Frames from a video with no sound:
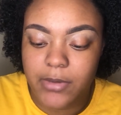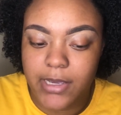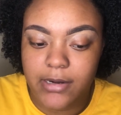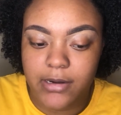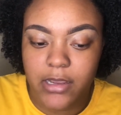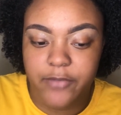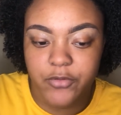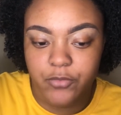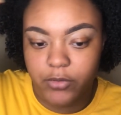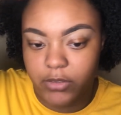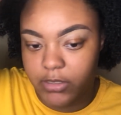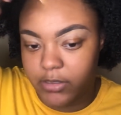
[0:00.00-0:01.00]
I never
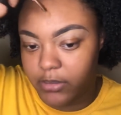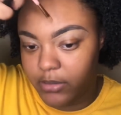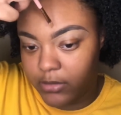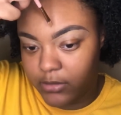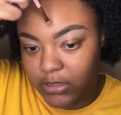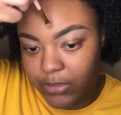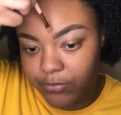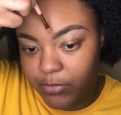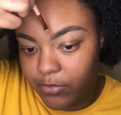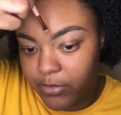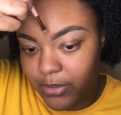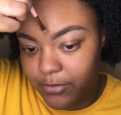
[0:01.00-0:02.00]
really did the top of my brow,